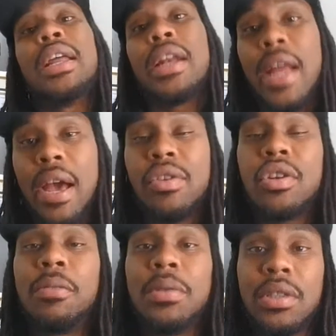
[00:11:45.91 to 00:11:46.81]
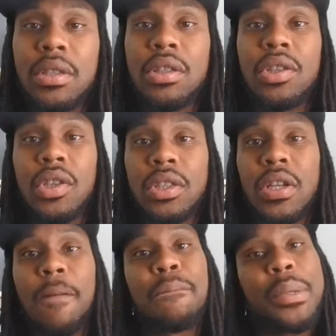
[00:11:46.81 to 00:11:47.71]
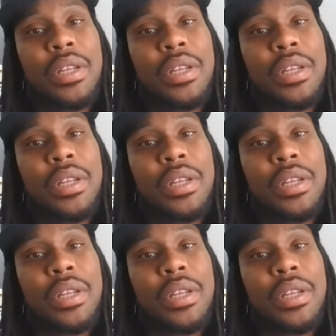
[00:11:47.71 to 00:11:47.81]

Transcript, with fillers: now you can position yourself